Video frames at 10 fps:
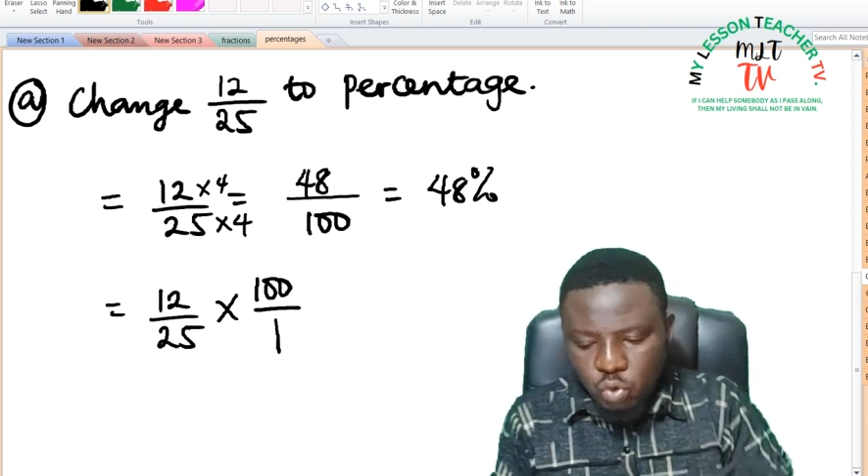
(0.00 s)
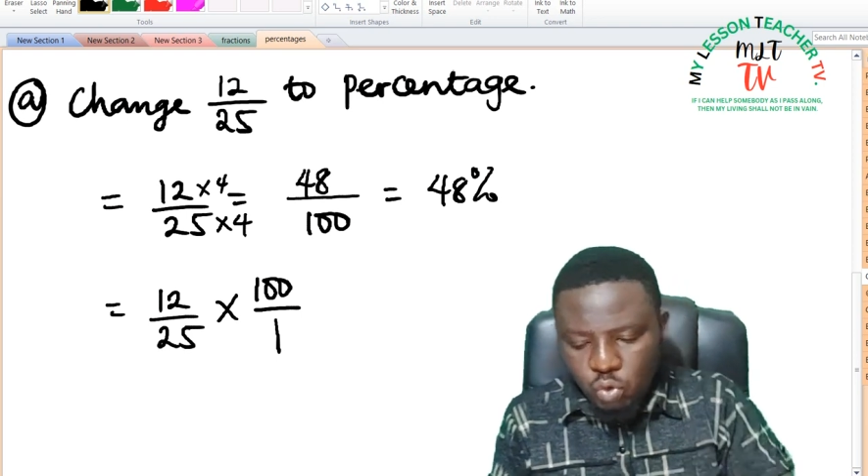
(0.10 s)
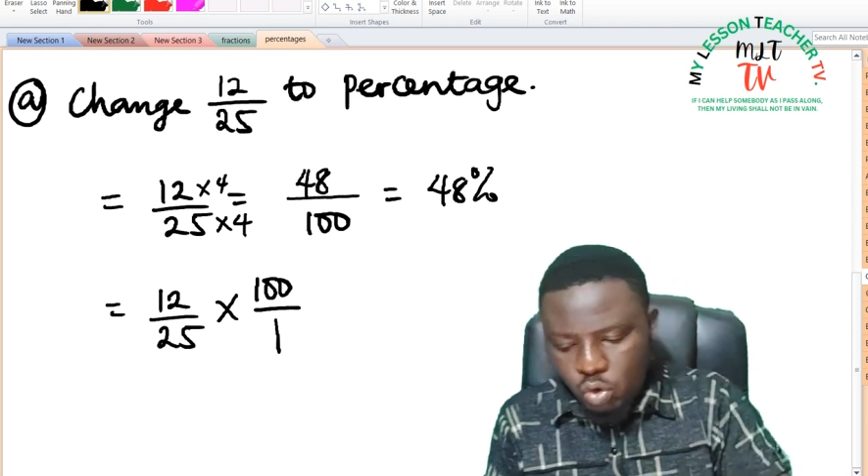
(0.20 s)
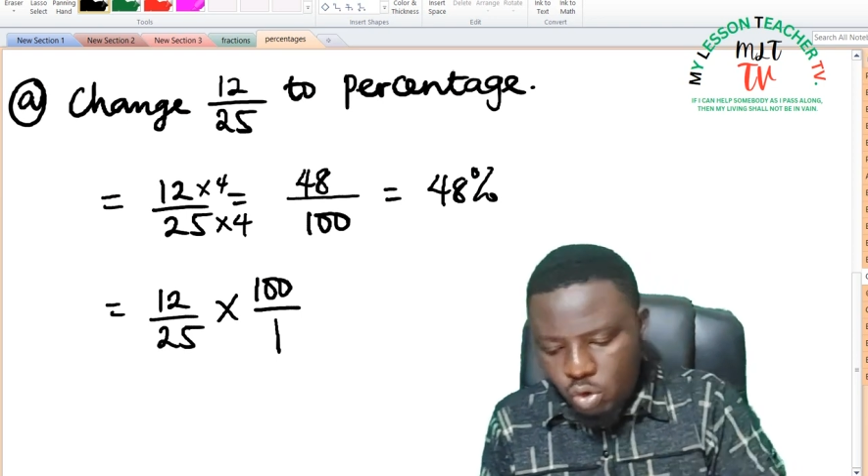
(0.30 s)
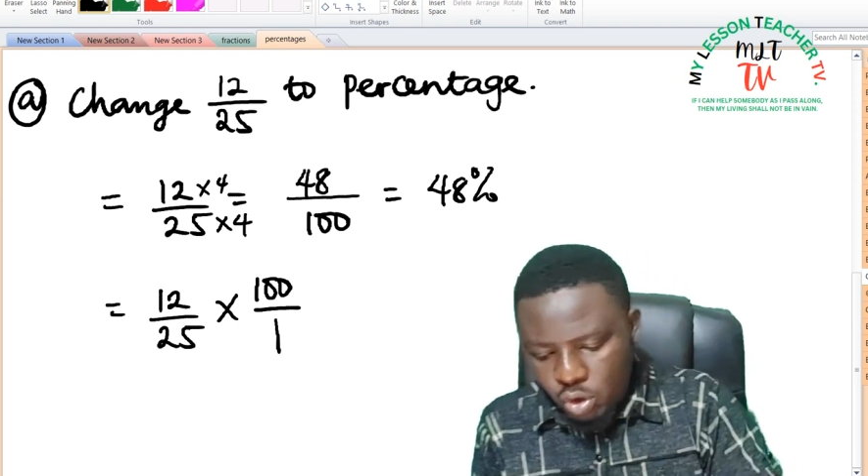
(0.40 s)

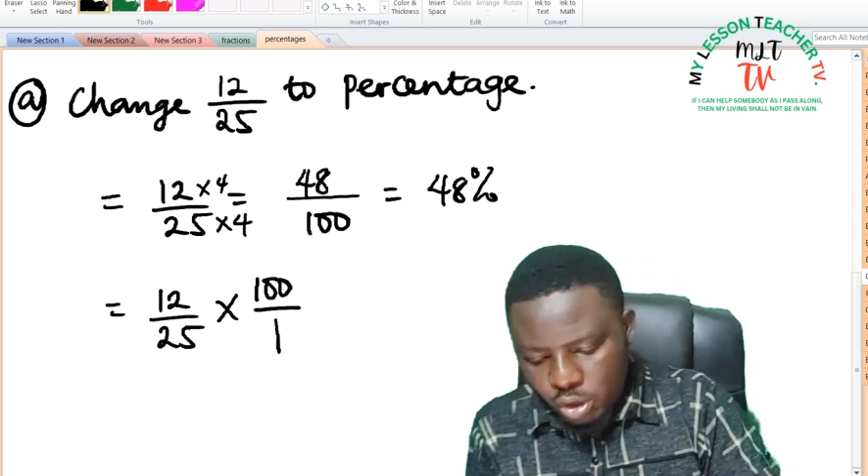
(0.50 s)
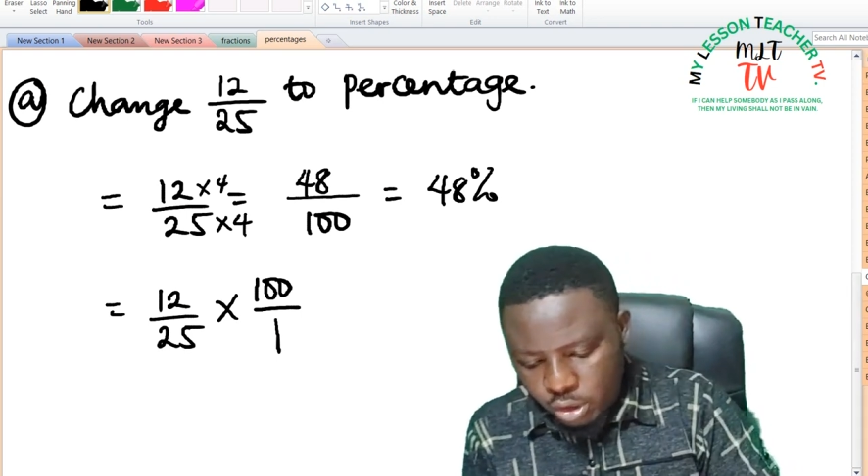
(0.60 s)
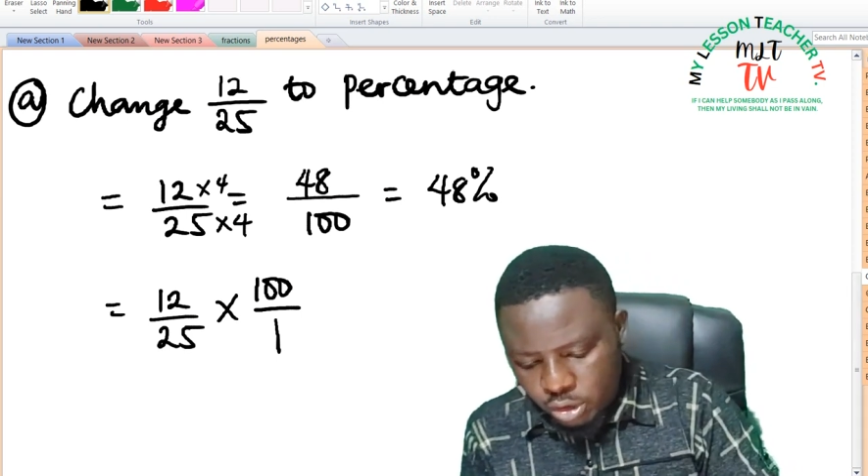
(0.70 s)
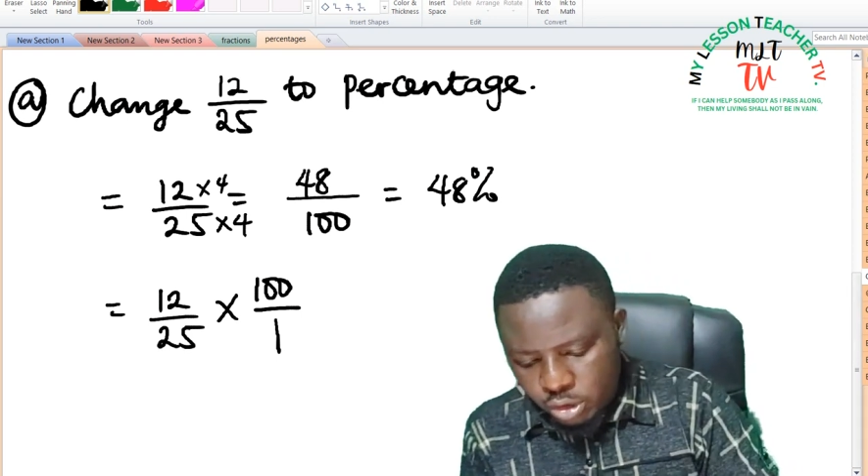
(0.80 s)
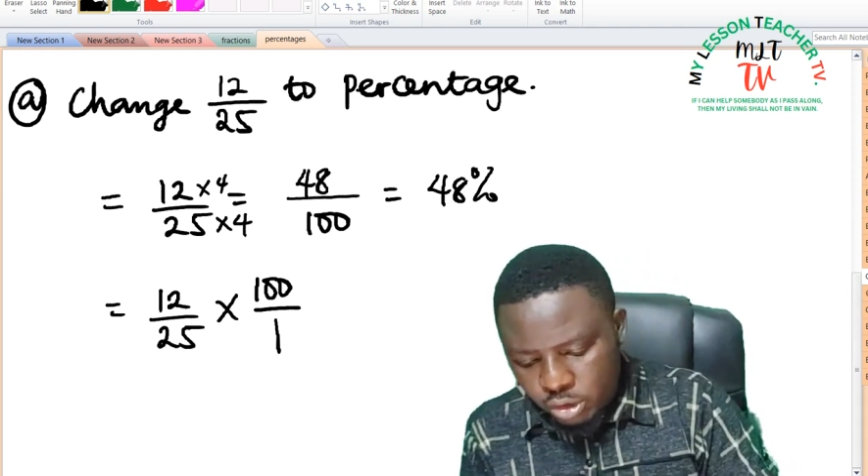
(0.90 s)
So
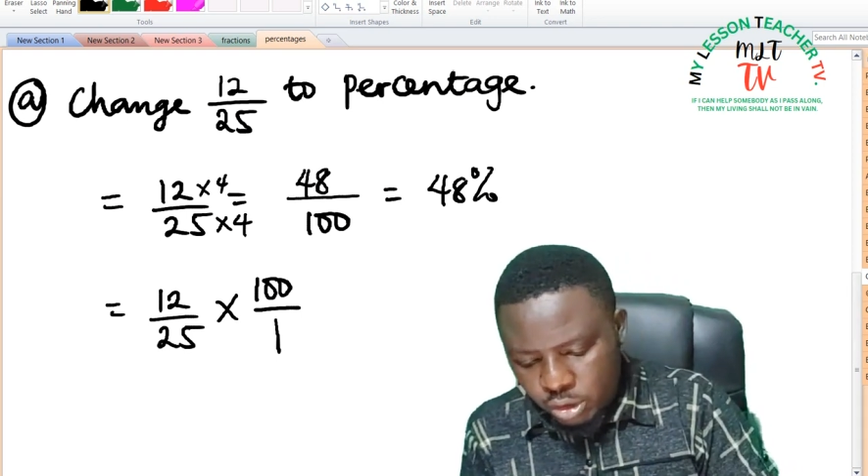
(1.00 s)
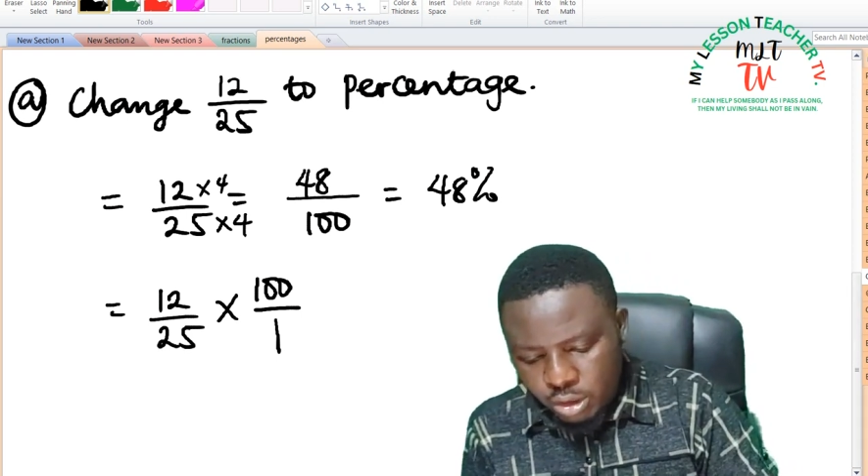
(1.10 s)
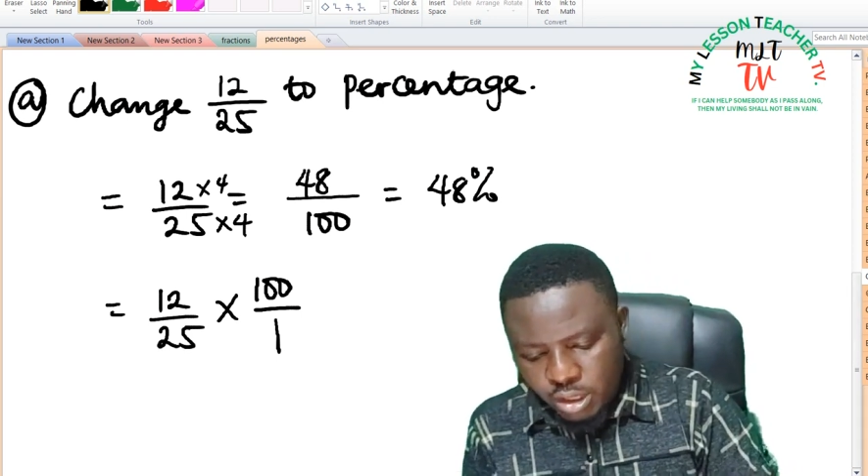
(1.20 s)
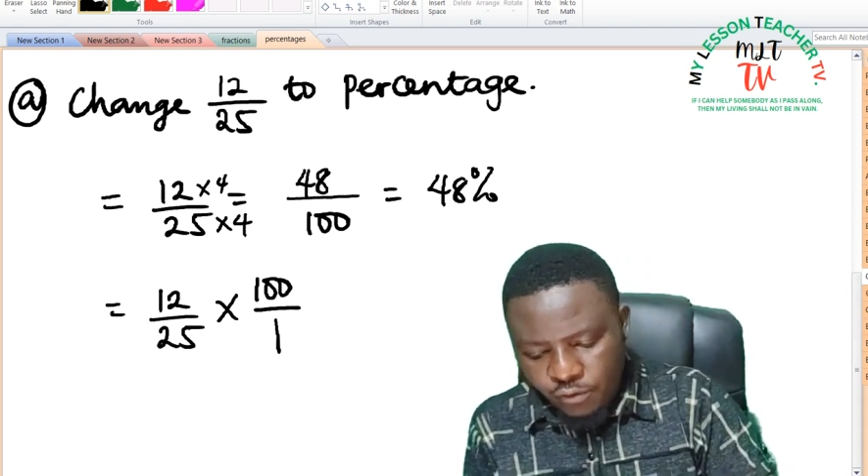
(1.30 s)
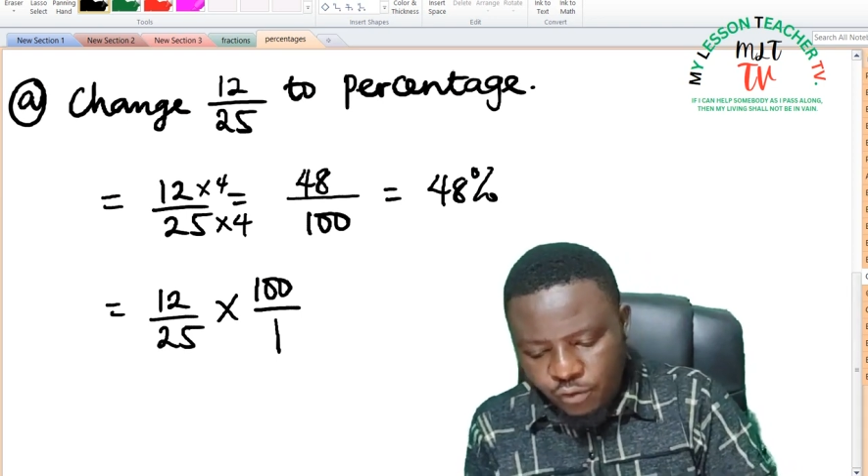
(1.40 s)

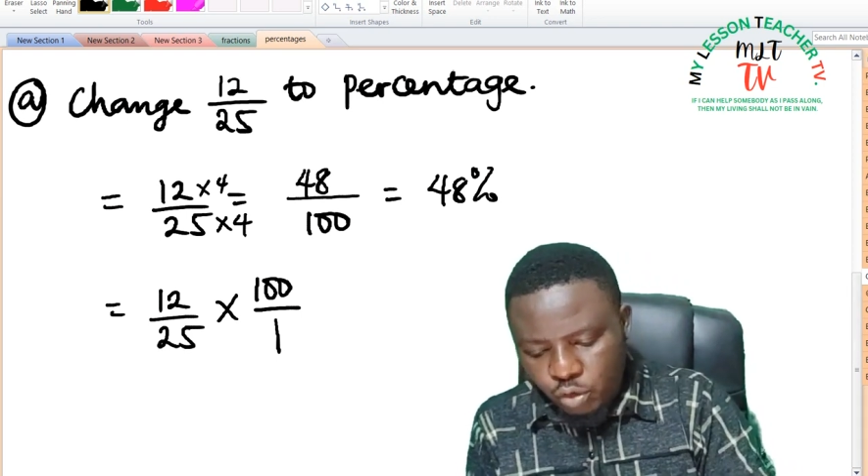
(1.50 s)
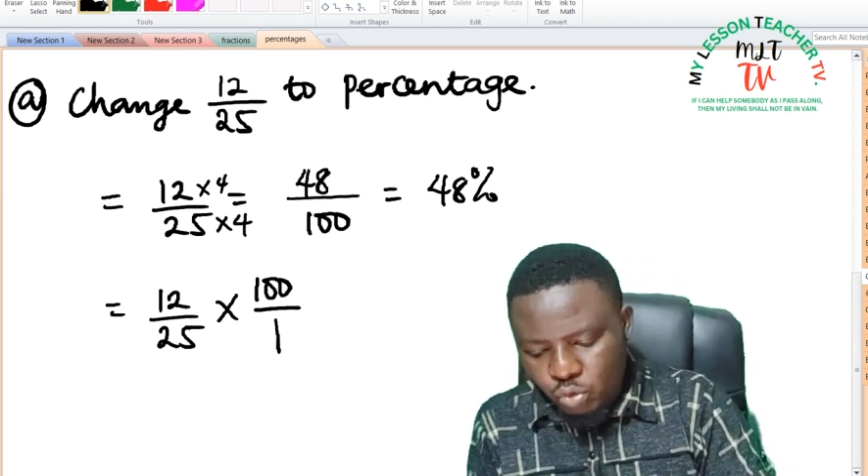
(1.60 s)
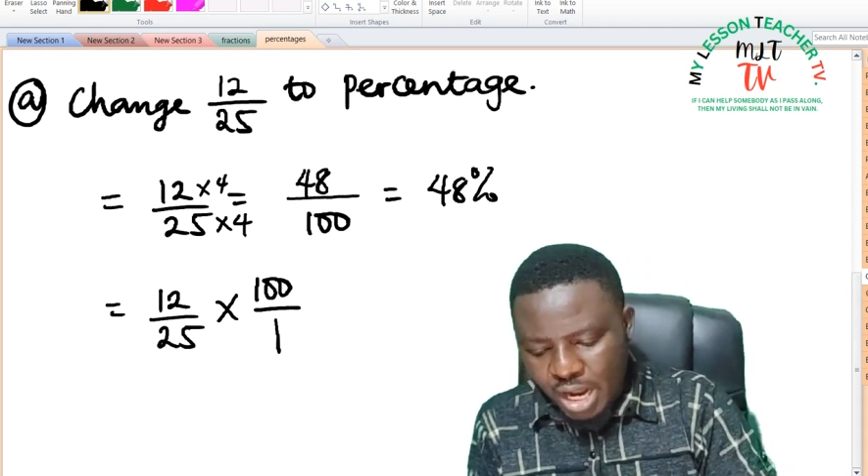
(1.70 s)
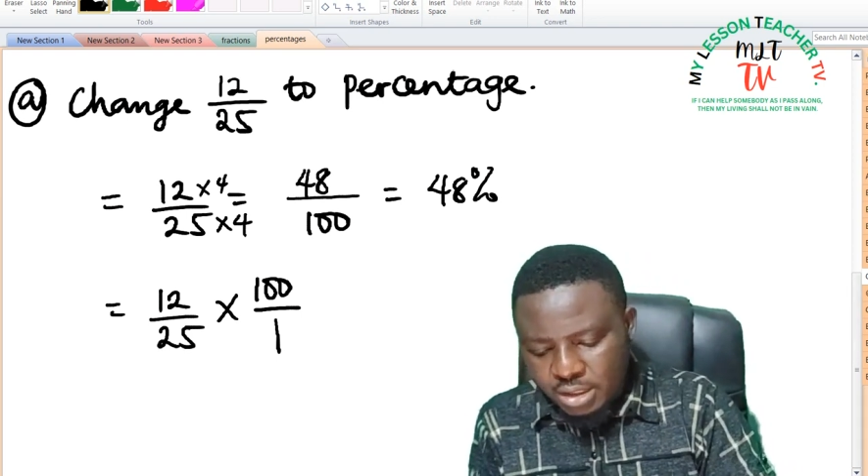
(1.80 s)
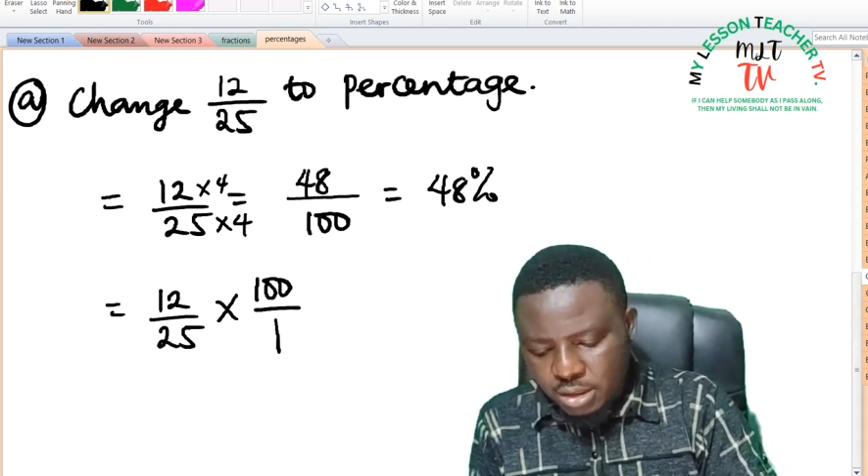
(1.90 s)

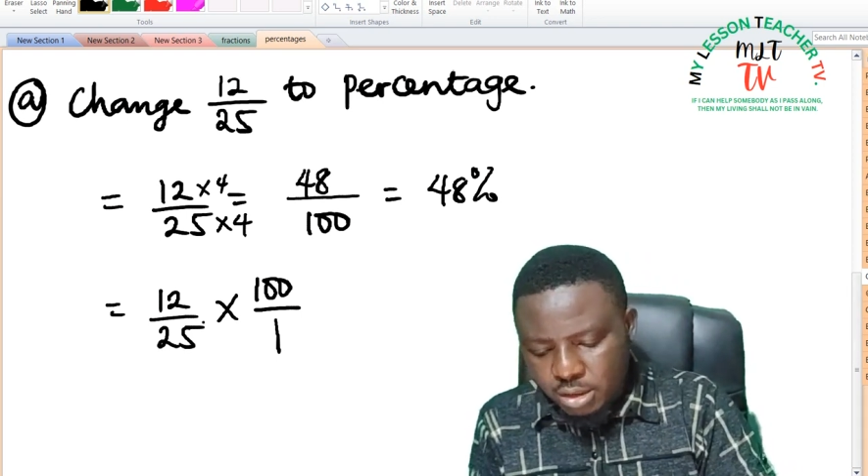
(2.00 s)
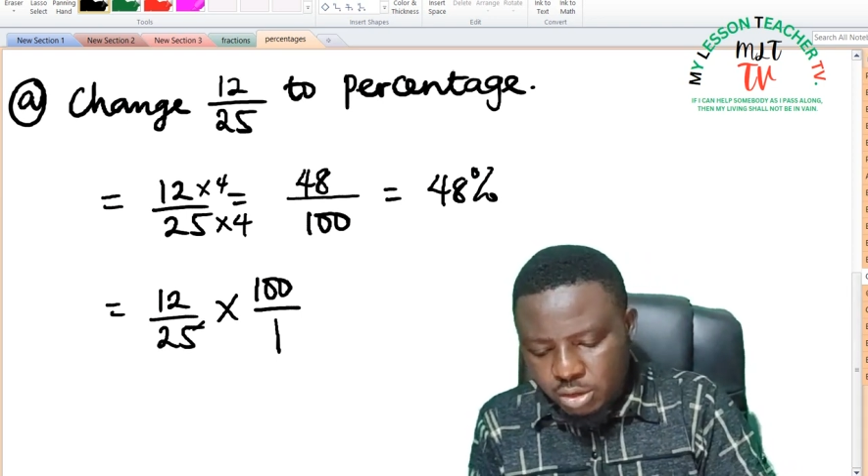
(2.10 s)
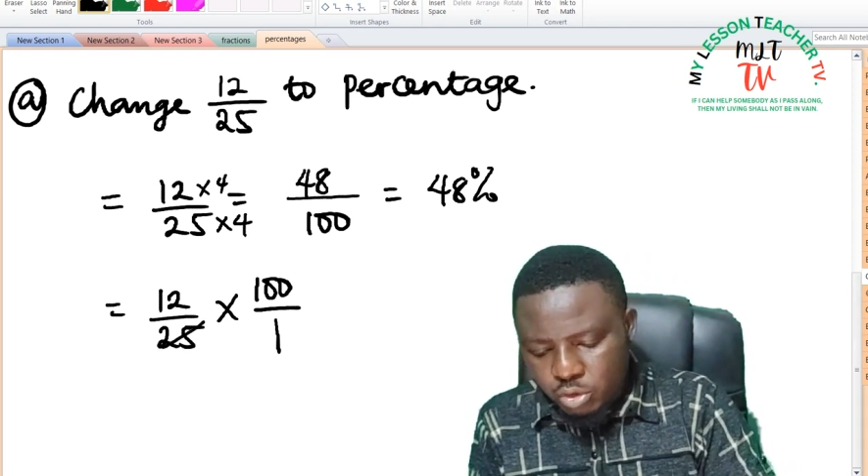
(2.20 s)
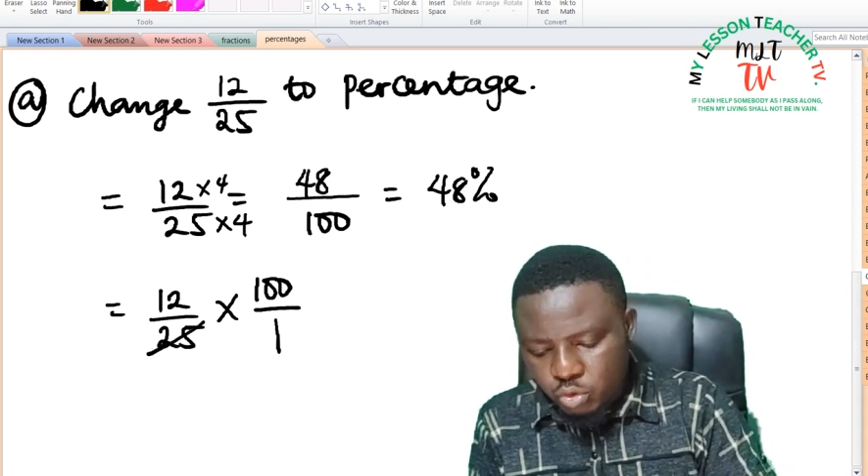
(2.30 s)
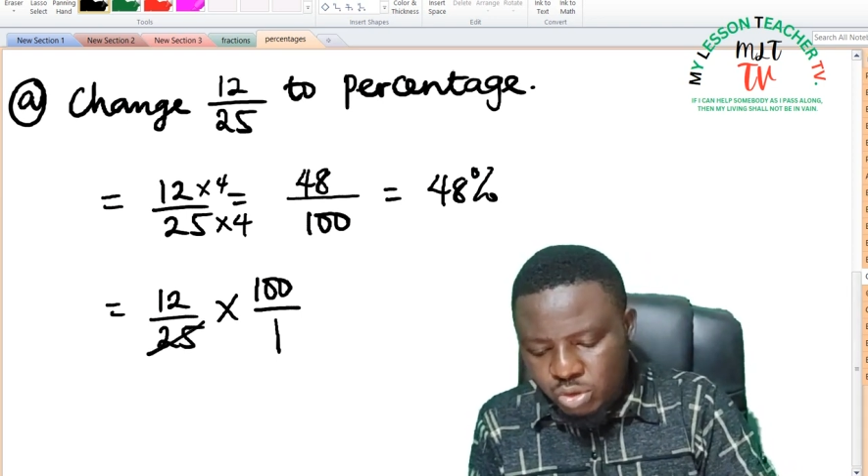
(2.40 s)
if you do that,